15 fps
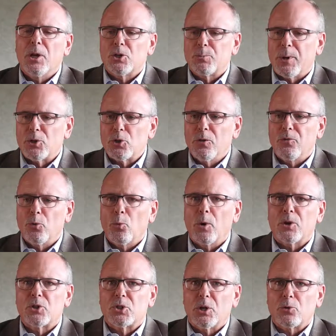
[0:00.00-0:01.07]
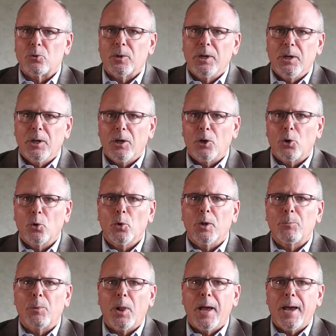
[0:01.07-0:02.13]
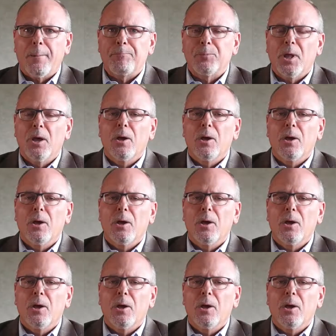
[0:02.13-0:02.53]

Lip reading: especially if you run a central heating and cooling plant,